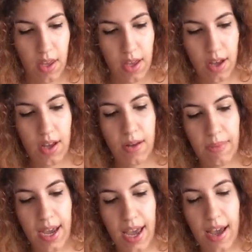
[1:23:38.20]

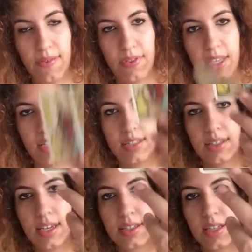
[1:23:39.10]
I have the
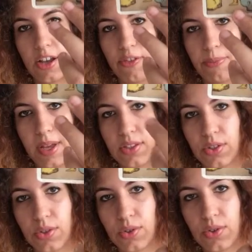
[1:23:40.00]
Six of
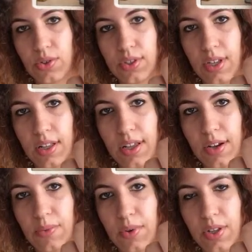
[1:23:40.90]
Pentacles
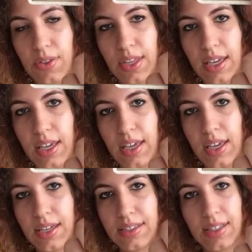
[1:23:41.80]
along with the
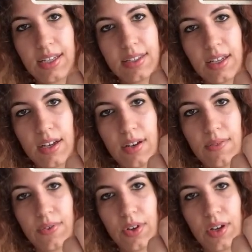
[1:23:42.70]
Six of
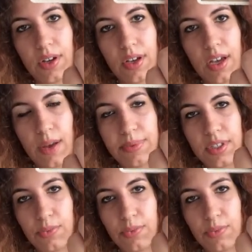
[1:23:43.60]
Cups